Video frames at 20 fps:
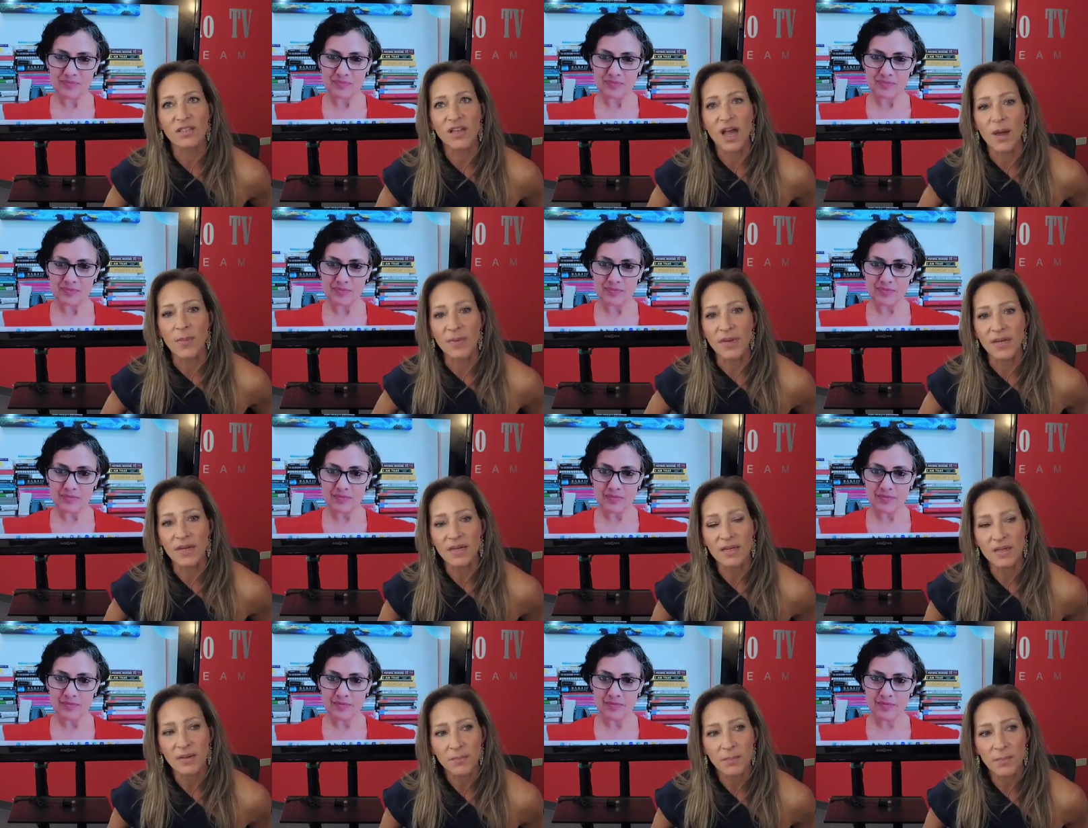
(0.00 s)
Speaker 1: topic,
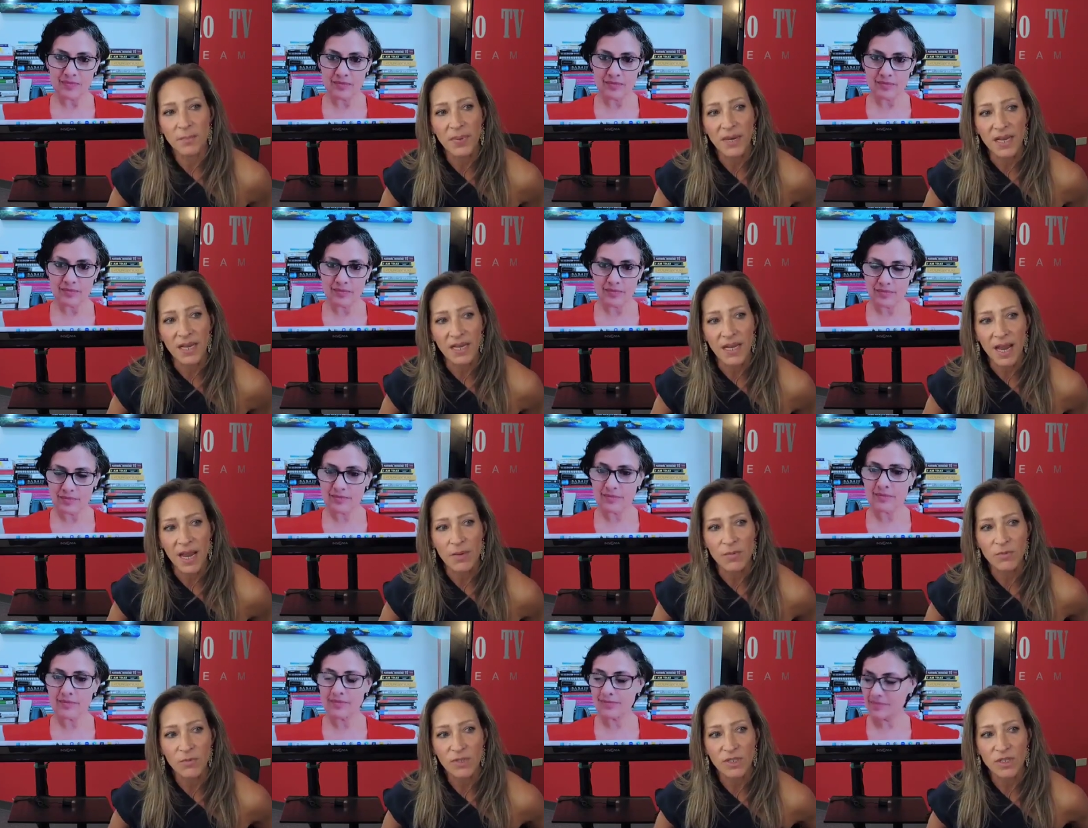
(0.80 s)
but
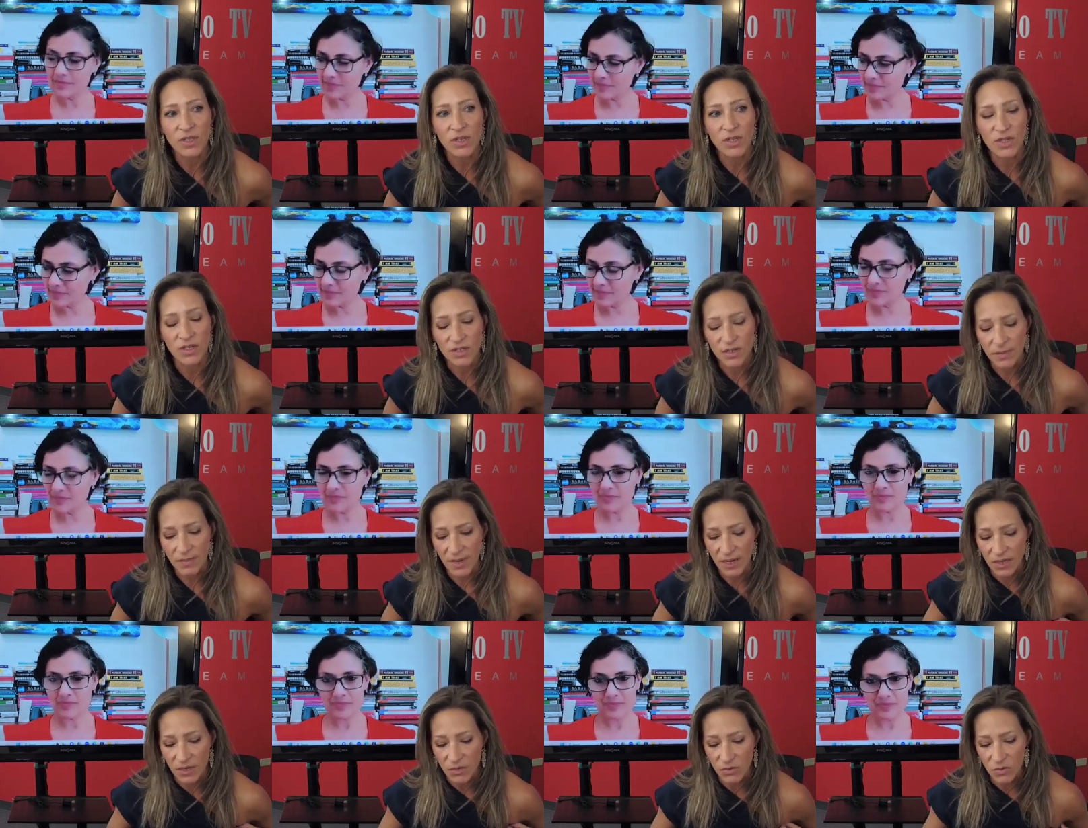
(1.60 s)
I'm really curious
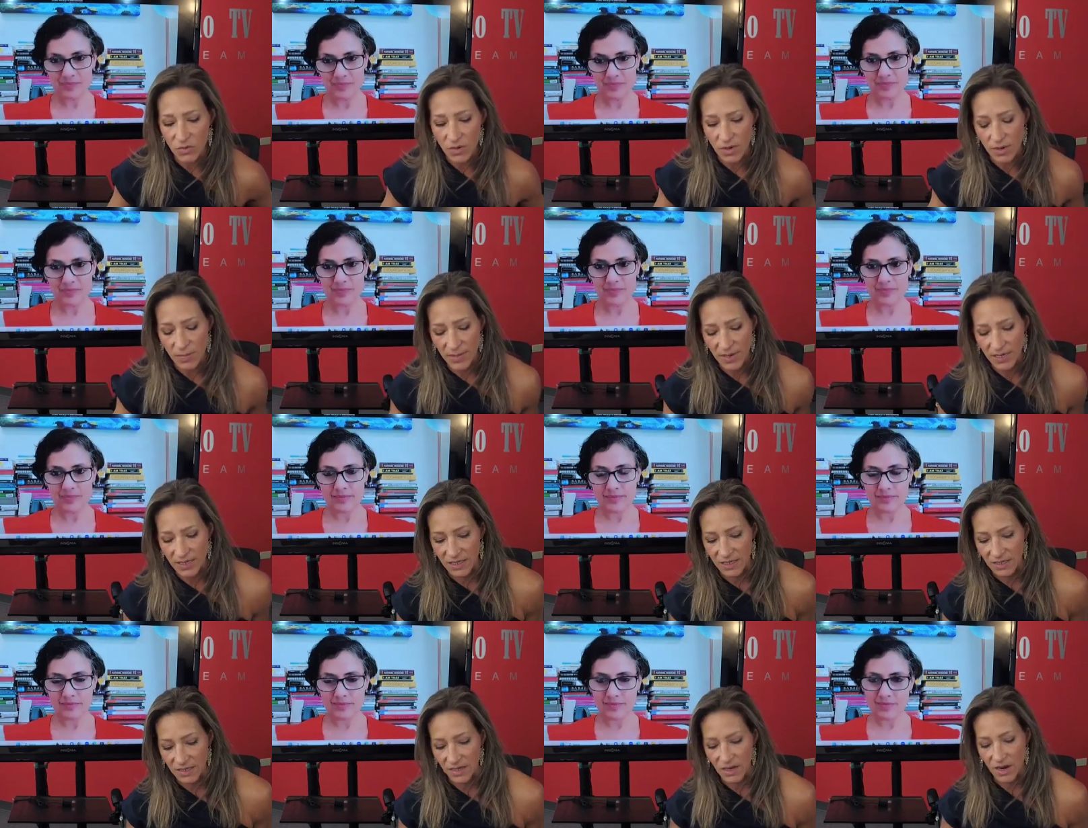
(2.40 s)
about your
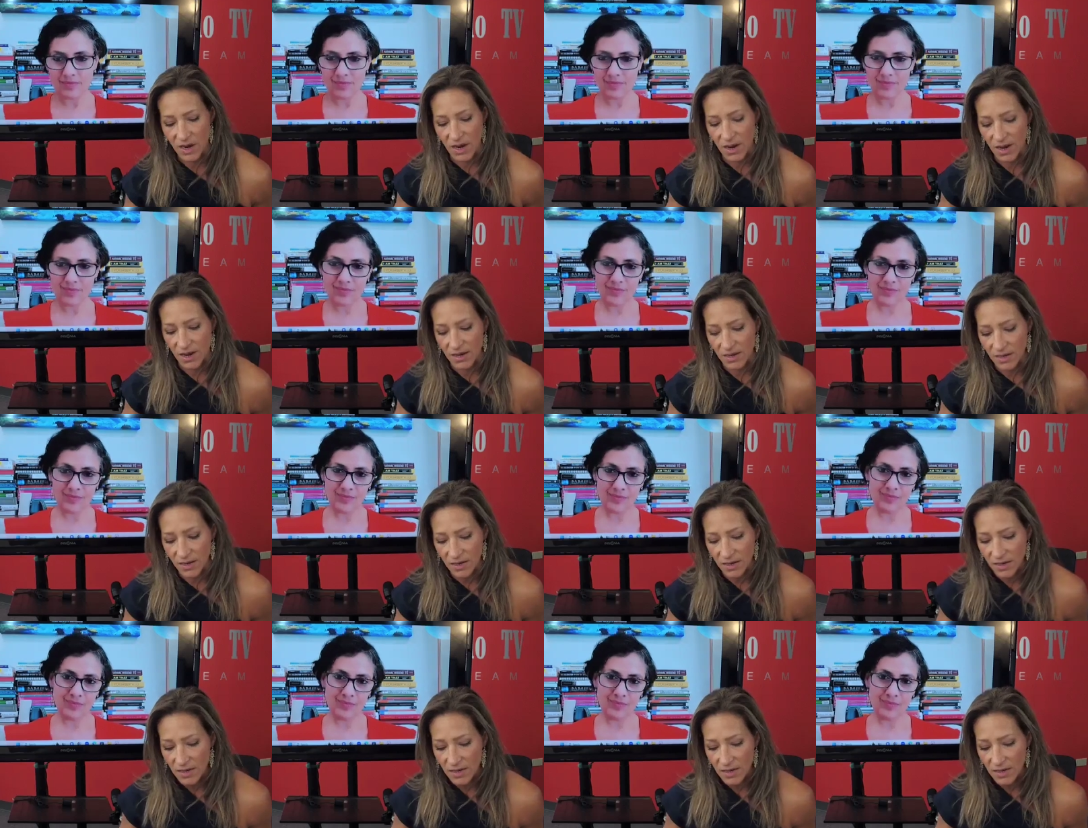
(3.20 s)
opinion on